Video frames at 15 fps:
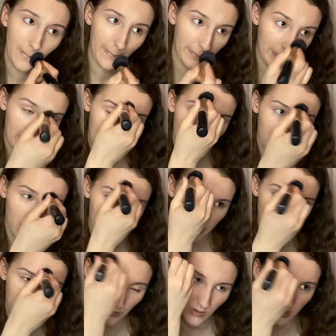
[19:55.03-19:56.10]
that's always
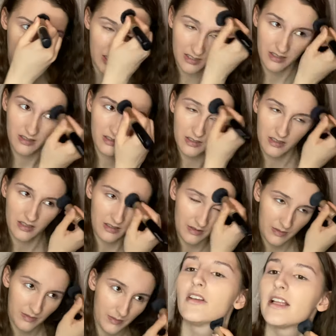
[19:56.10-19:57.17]
a bonus.
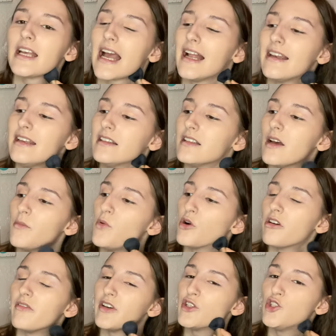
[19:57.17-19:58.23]
But, like, I need more
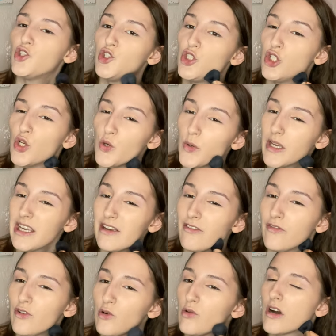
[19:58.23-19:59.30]
of a dewy
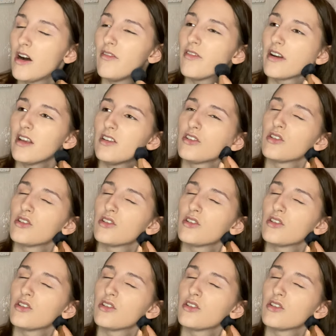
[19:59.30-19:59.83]
full coverage,